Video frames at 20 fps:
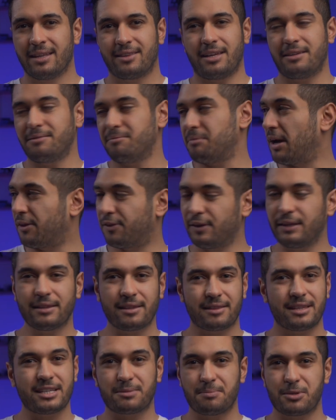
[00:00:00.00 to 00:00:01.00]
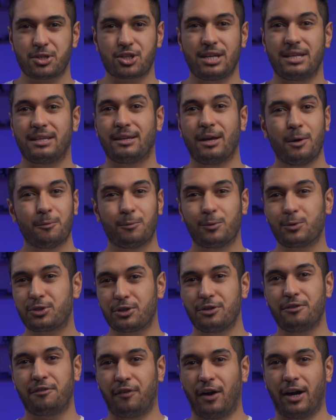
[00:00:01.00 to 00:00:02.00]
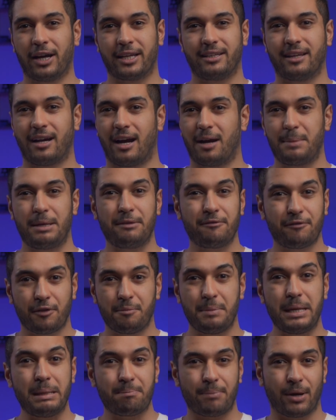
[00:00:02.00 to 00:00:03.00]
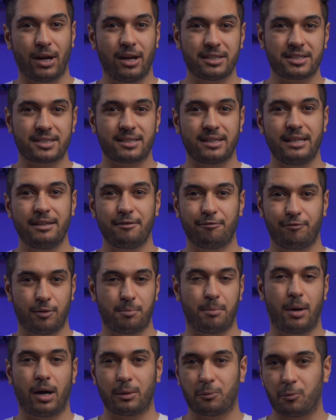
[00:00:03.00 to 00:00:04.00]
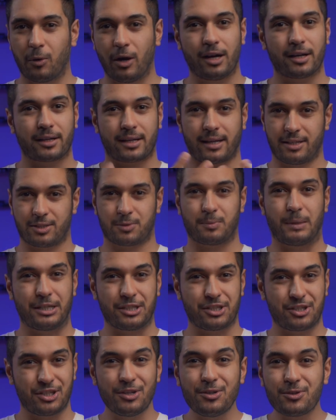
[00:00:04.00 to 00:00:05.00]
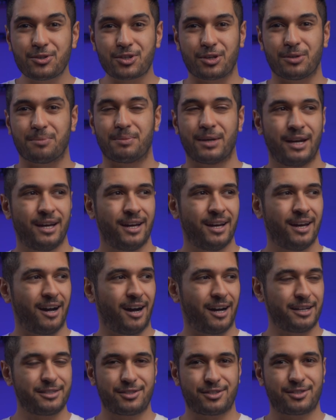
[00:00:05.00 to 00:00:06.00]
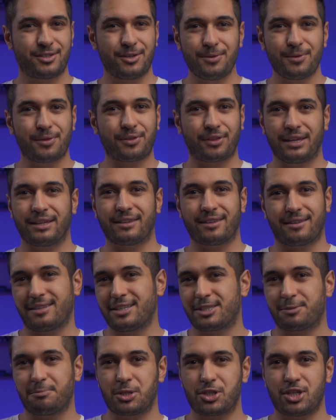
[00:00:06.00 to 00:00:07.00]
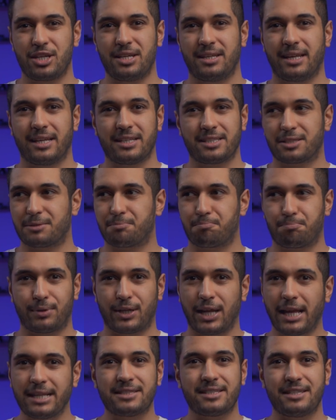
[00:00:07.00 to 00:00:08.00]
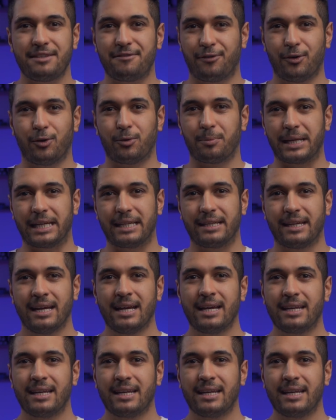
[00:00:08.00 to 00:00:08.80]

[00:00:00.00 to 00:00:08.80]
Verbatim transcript: then I think that this machine will do fine. I mean, for me personally, for my work as well as YouTube, I do think that this machine is plenty for me.